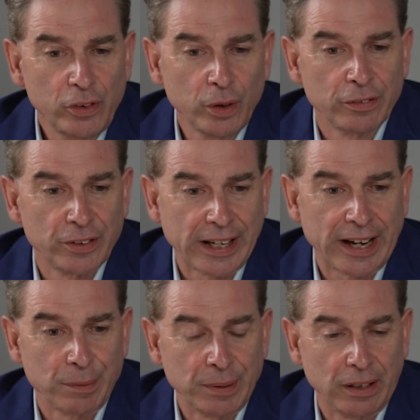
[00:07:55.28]
shouldn't
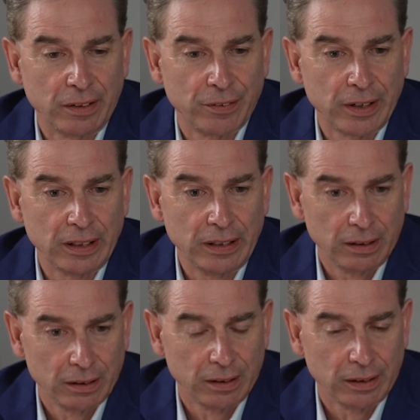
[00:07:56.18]
forget, I mean, it's
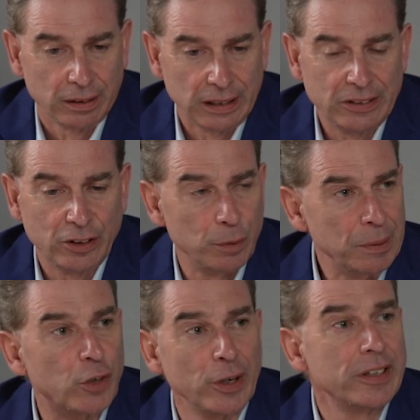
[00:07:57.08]
very easy to be
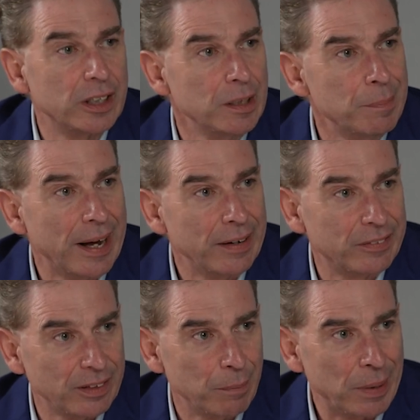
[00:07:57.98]
critical
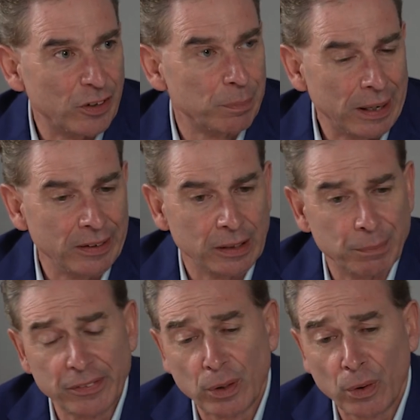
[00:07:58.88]
about spending,
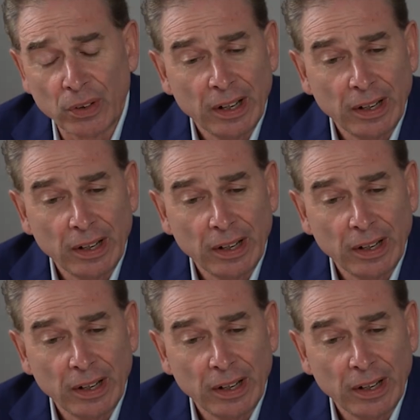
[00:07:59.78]
but of course,